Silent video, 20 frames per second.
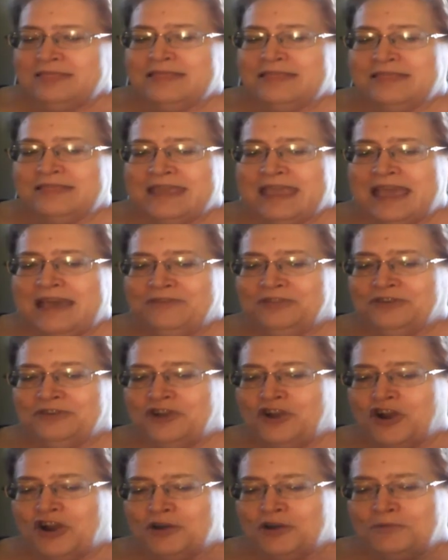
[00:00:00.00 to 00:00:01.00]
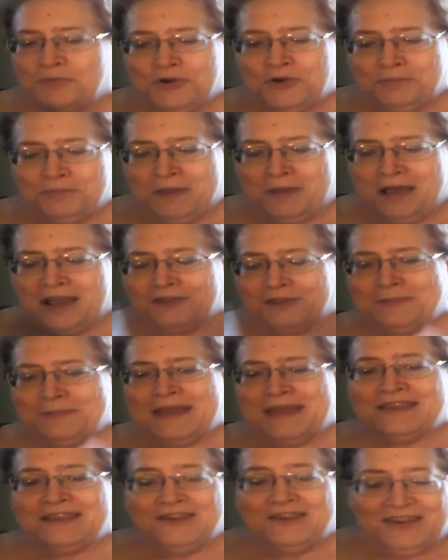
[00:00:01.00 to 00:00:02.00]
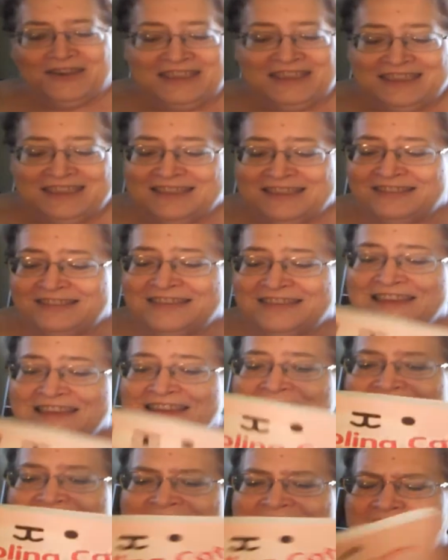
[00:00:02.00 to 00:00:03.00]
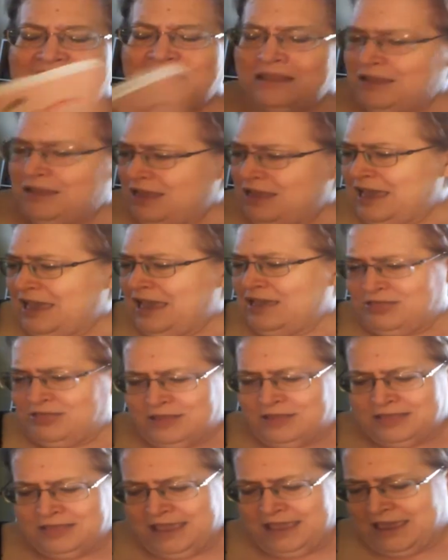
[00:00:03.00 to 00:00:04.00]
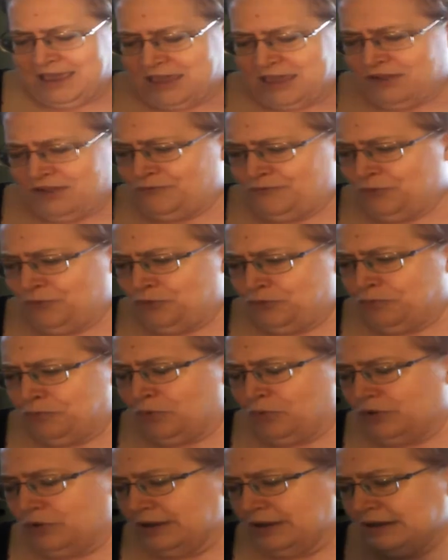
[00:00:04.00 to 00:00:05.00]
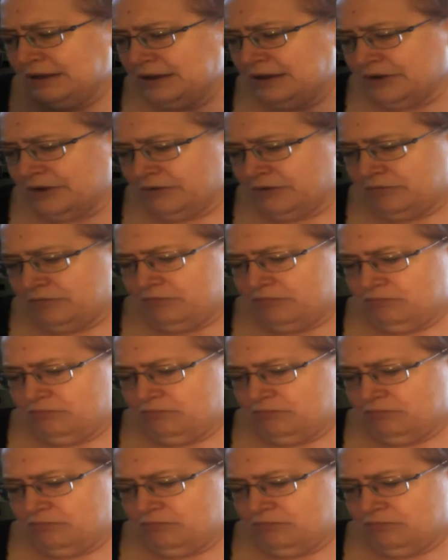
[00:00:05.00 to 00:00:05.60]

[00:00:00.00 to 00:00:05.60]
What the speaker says: Then they have the cardboard box back here. Isn't that... I thought they had a food bowl in here.